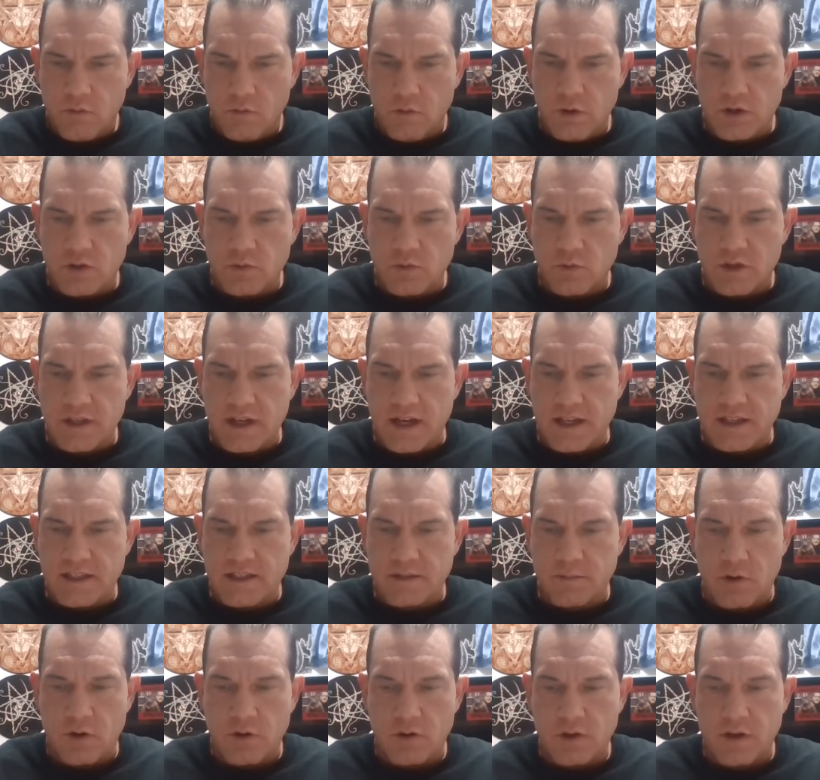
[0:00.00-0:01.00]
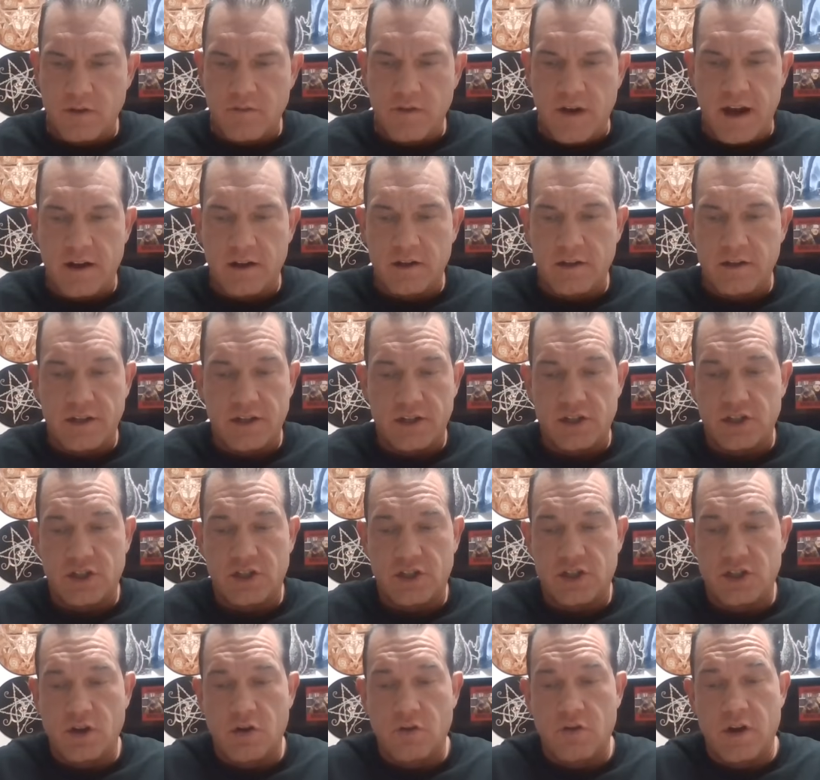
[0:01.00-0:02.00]
which was on some early vinyl
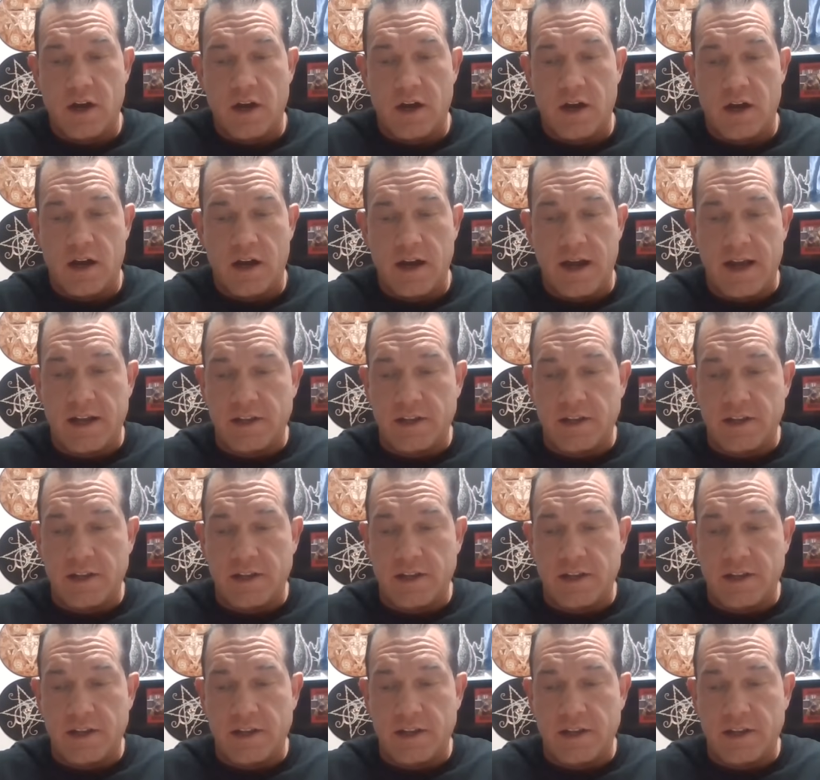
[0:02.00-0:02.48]
editions. So to uh,